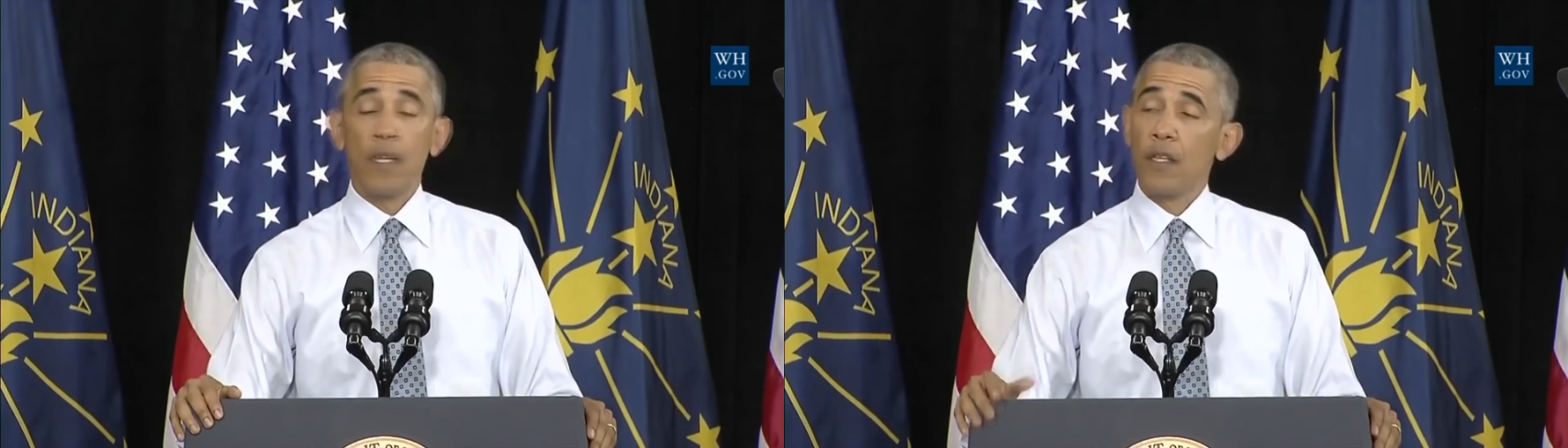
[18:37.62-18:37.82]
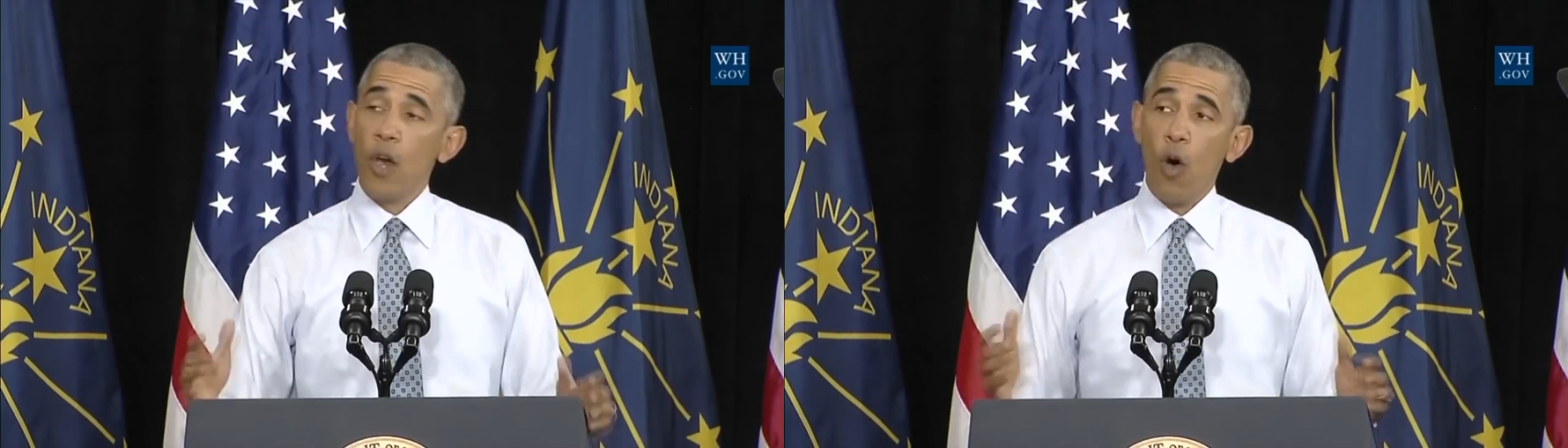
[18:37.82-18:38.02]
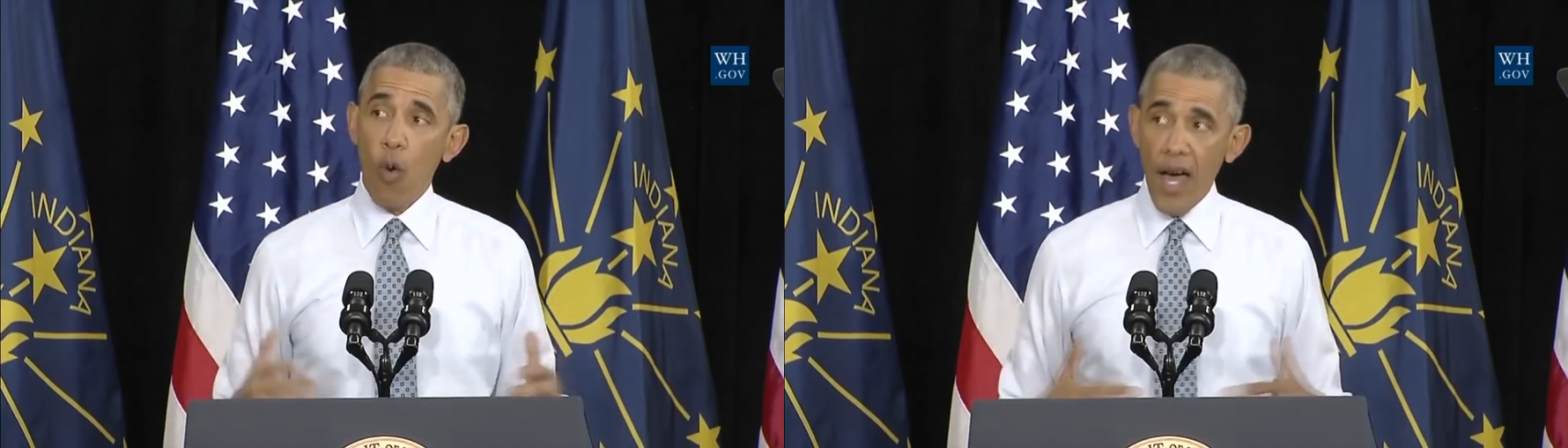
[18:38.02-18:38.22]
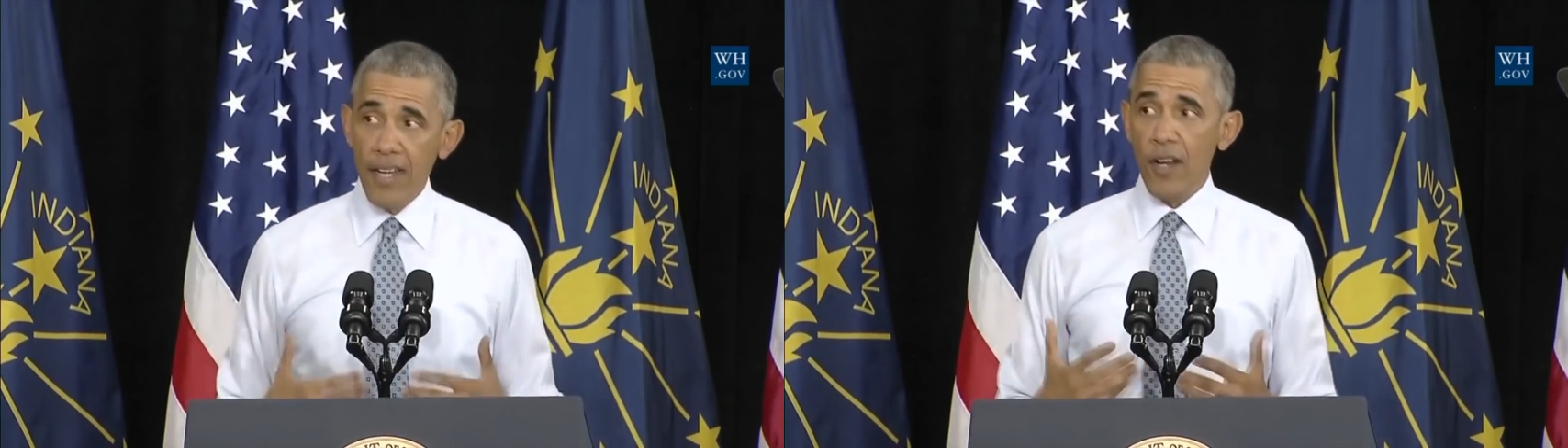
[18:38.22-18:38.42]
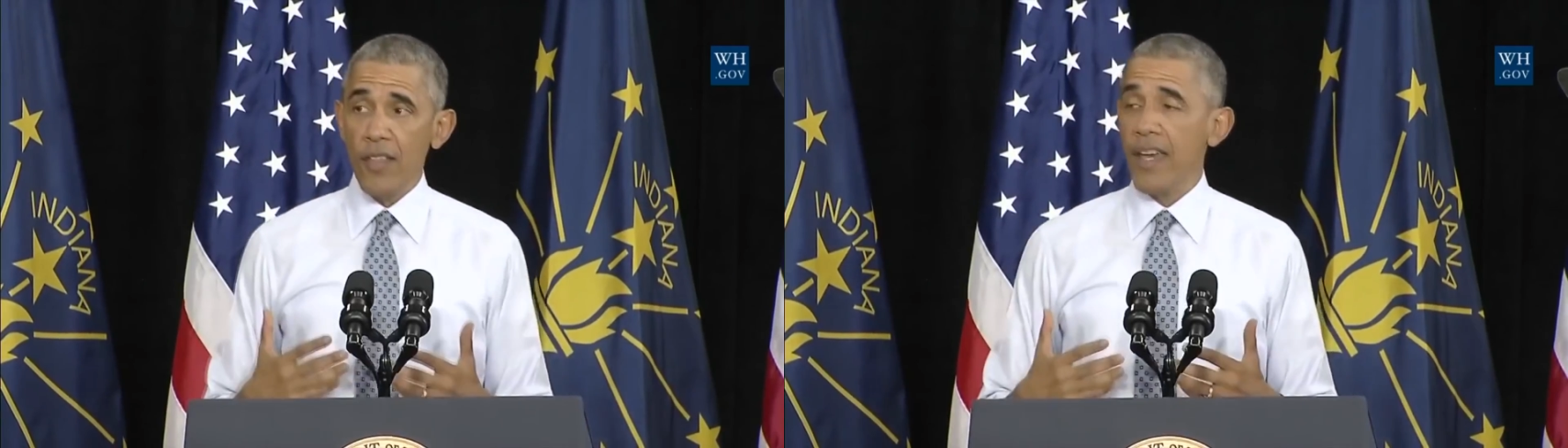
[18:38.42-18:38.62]
No
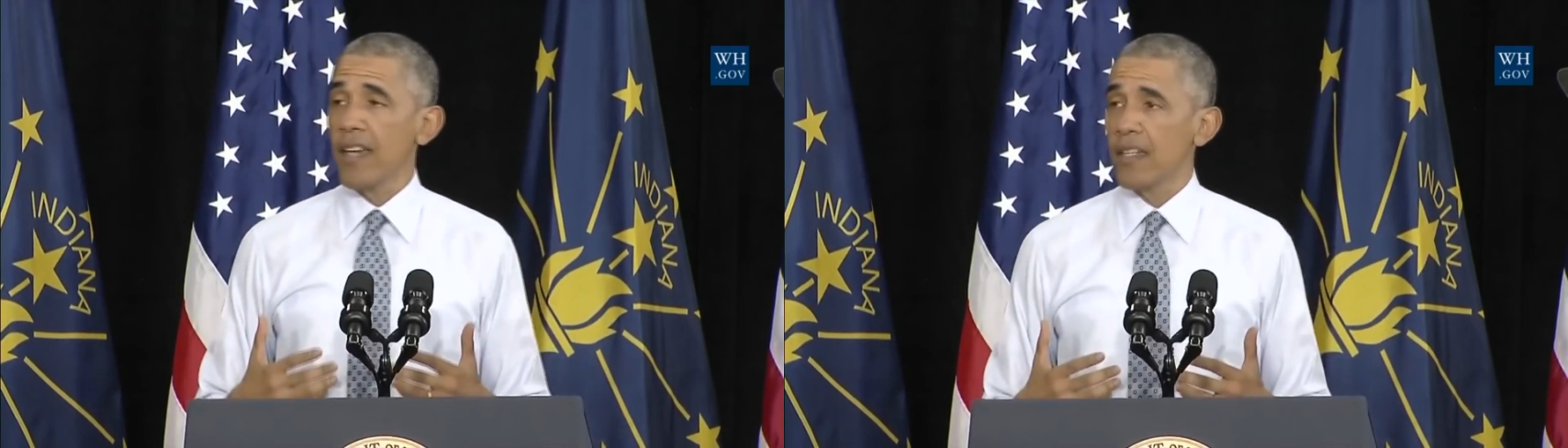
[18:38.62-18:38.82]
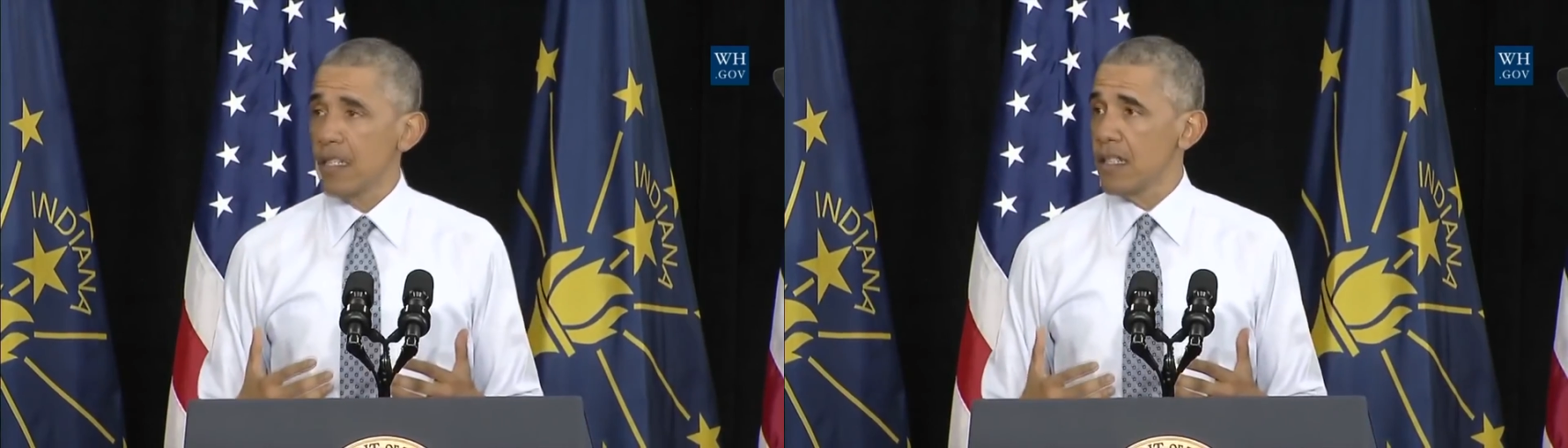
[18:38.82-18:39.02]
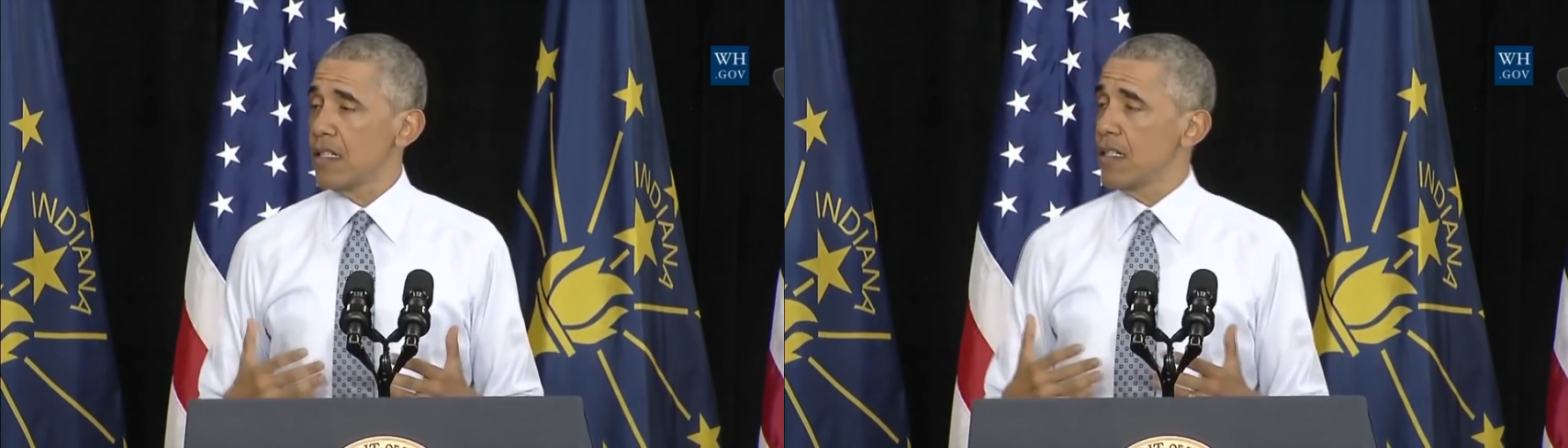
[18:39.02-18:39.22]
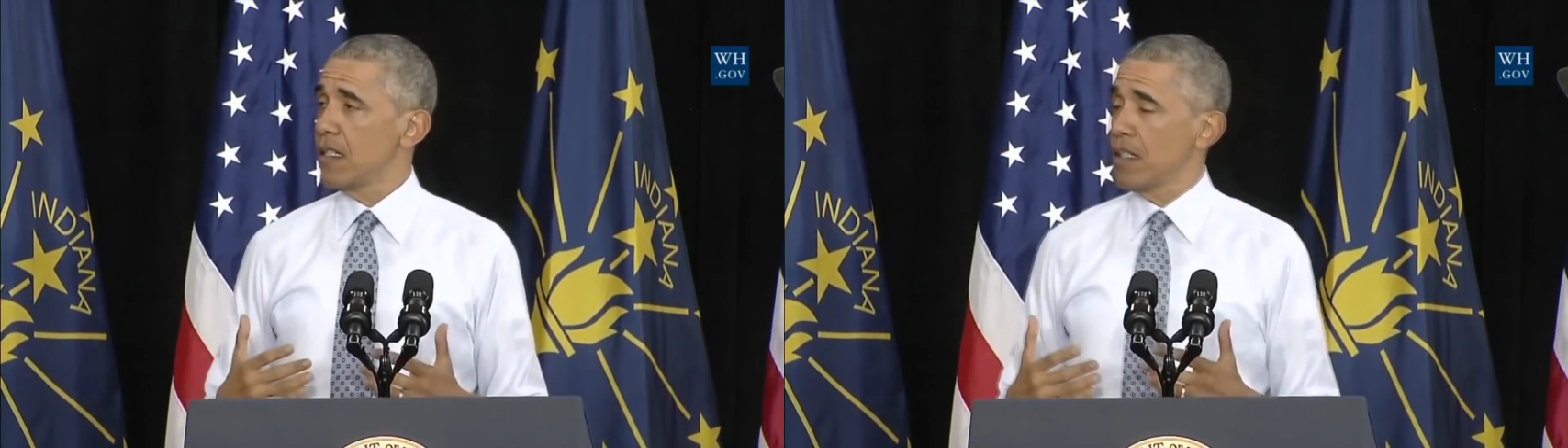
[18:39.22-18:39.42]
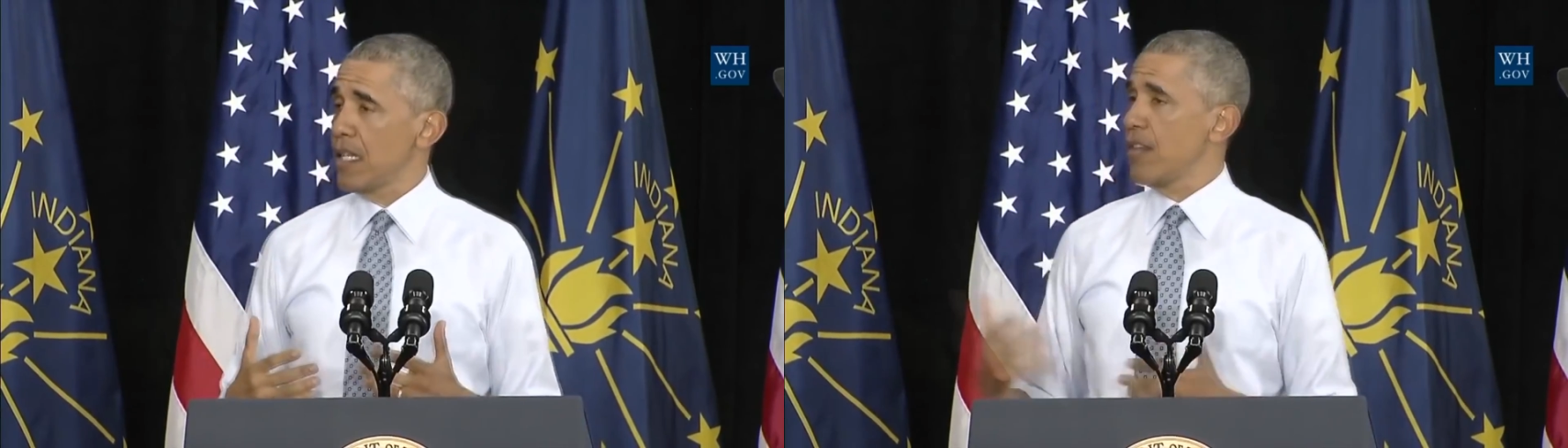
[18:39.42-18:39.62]
wonder that
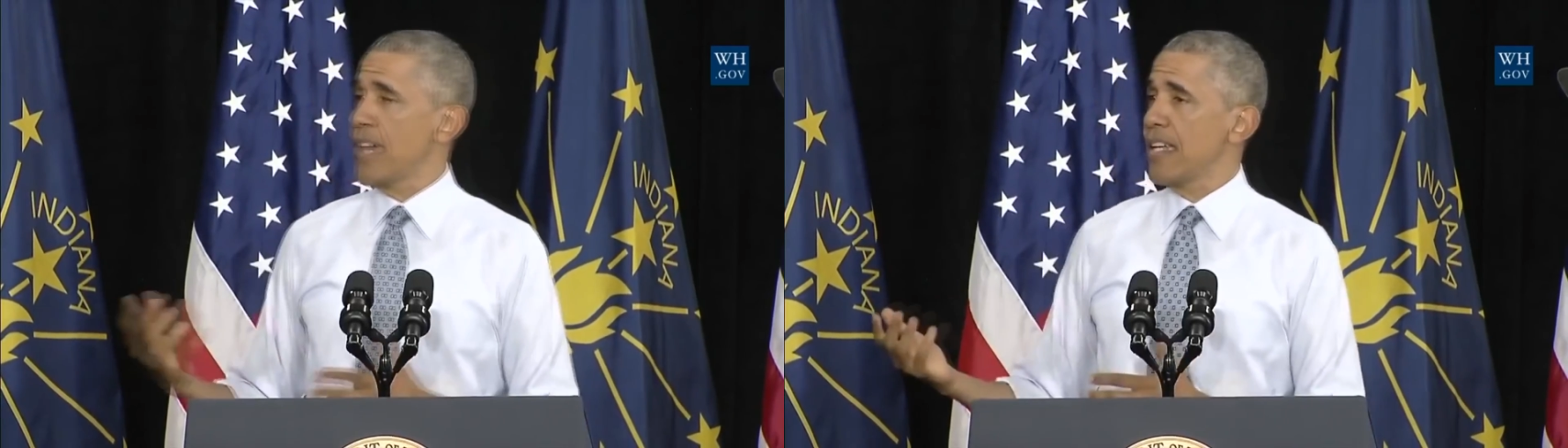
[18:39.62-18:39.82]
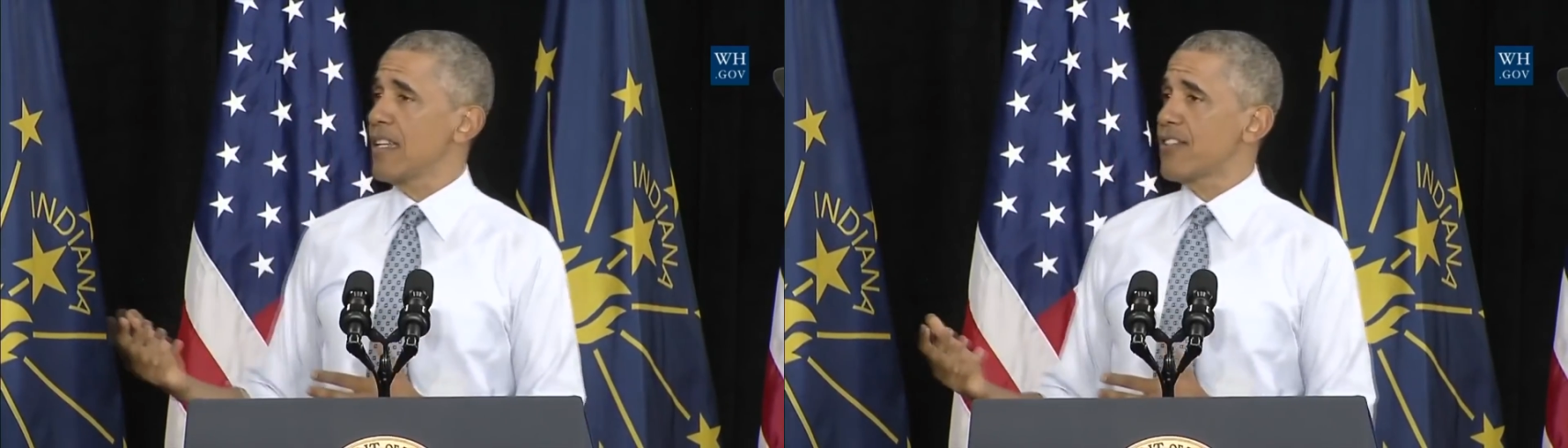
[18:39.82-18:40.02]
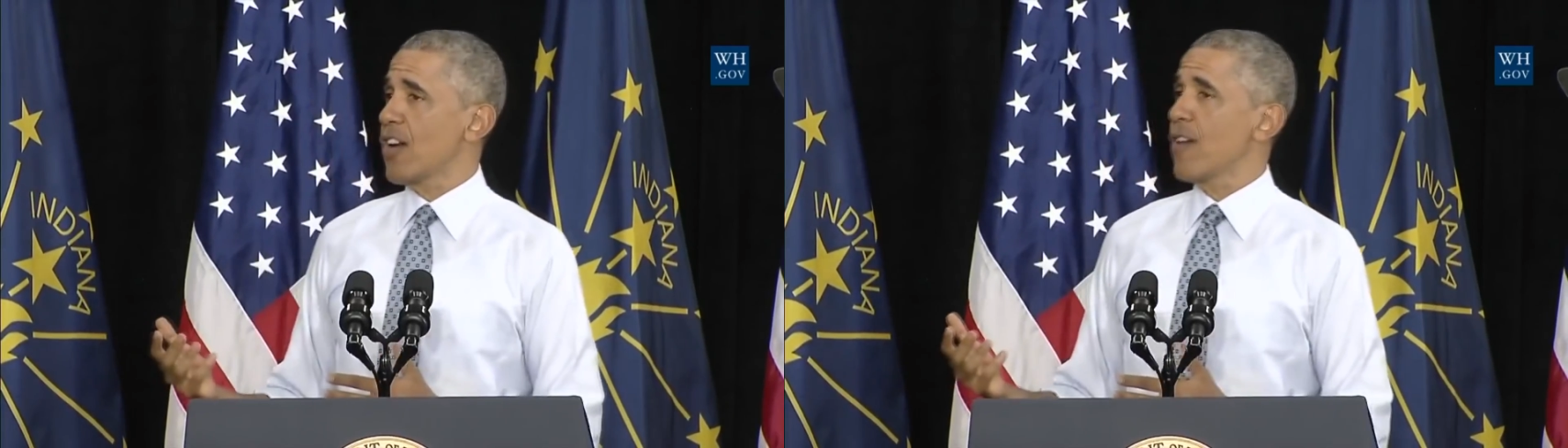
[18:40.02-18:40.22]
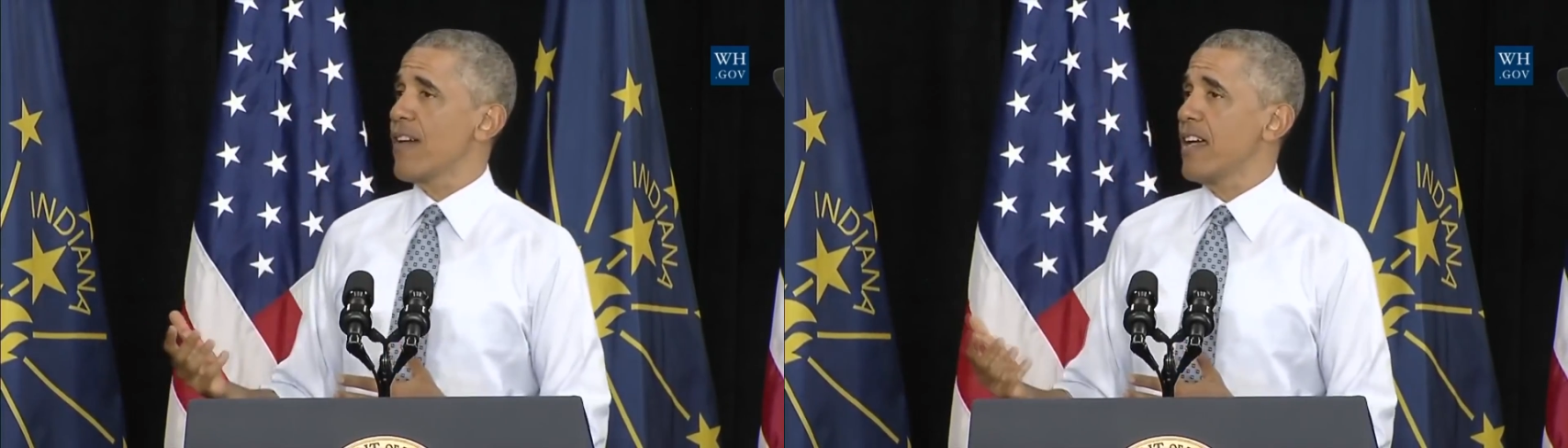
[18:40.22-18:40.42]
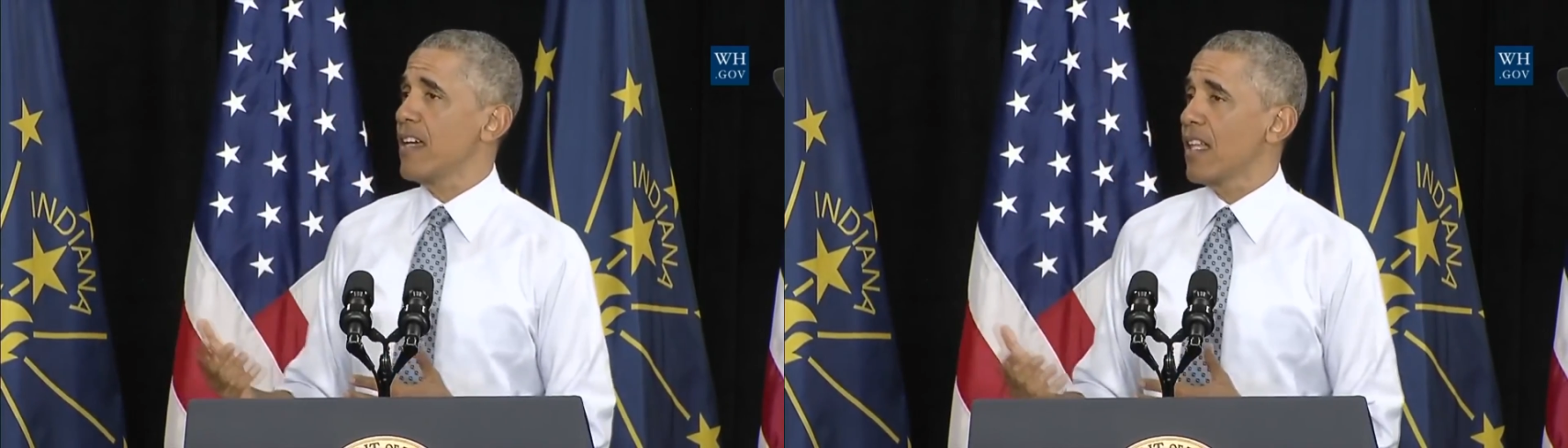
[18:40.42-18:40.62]
they did a survey,